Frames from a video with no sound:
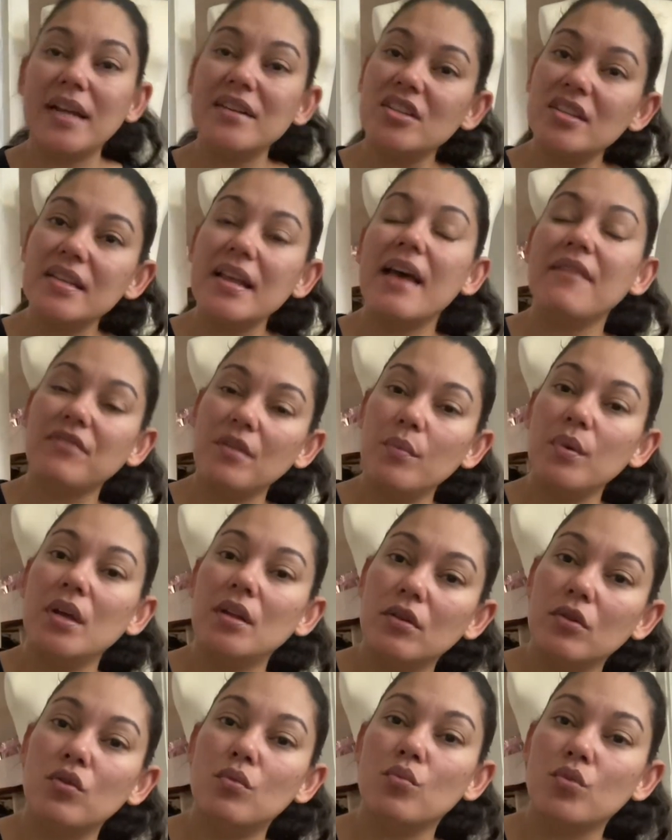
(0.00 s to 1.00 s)
I just have to be a
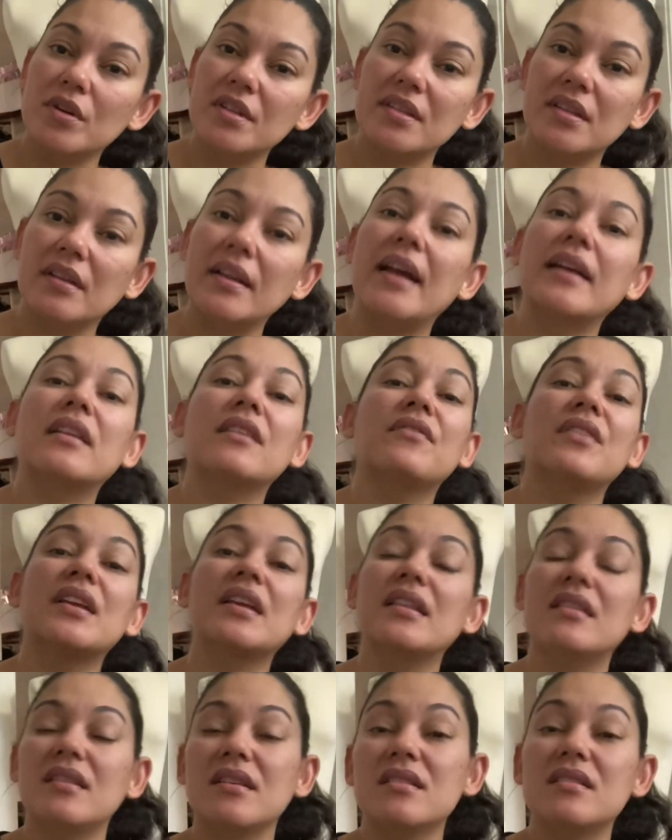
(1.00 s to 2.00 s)
little more selective and
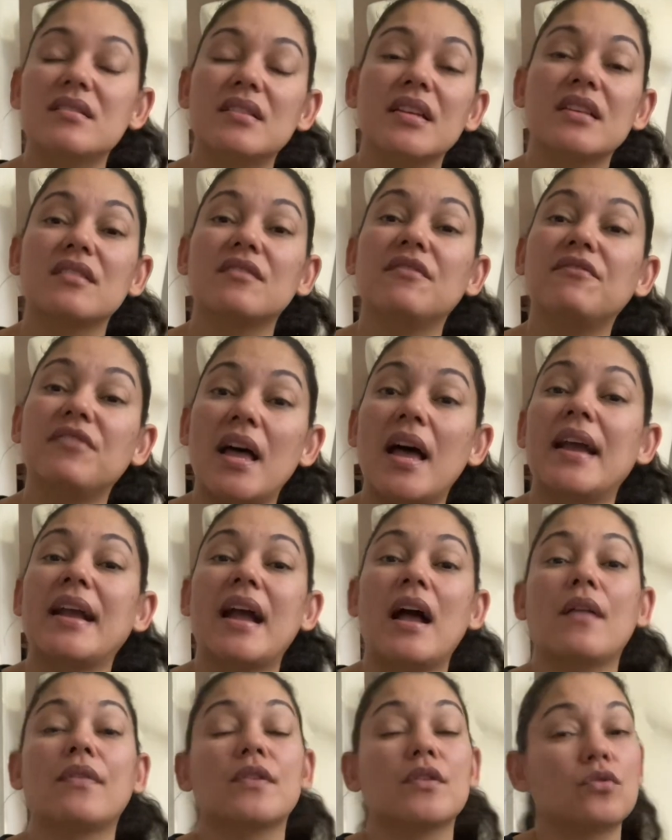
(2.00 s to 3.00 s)
get these things flying
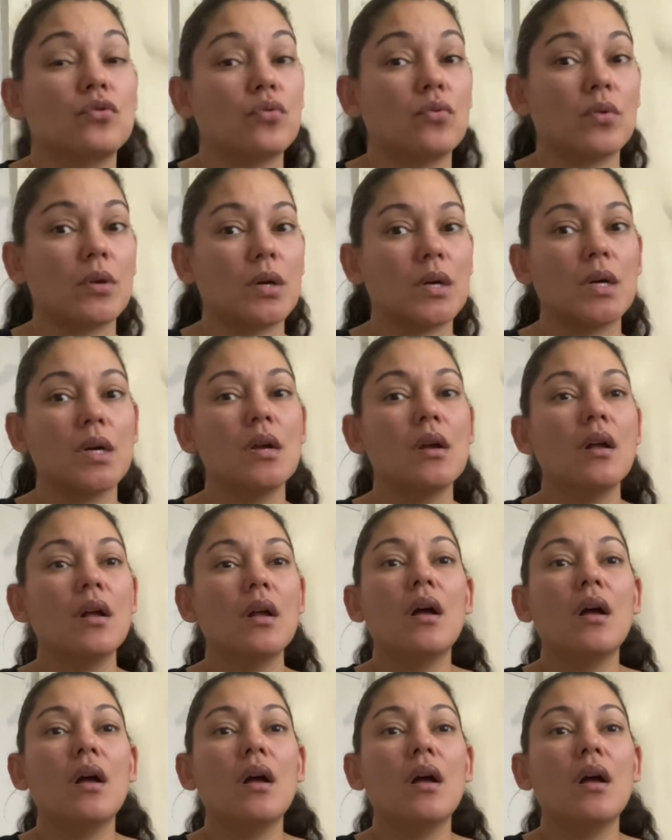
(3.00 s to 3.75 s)
out the door